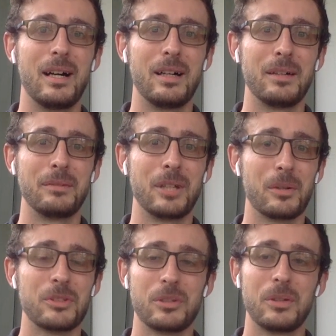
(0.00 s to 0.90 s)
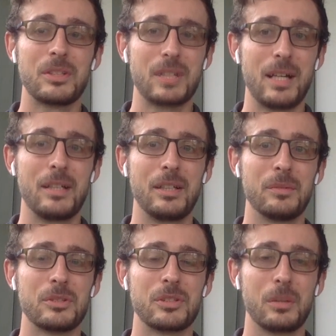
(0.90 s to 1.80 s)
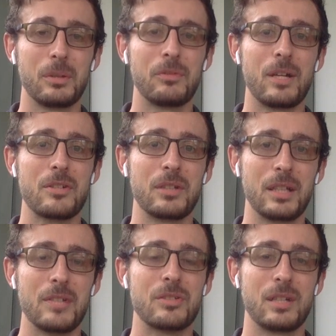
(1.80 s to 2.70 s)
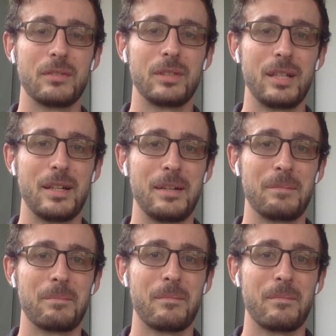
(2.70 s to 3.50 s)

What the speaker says: Y'all were so excited. It was so refreshing each and every day.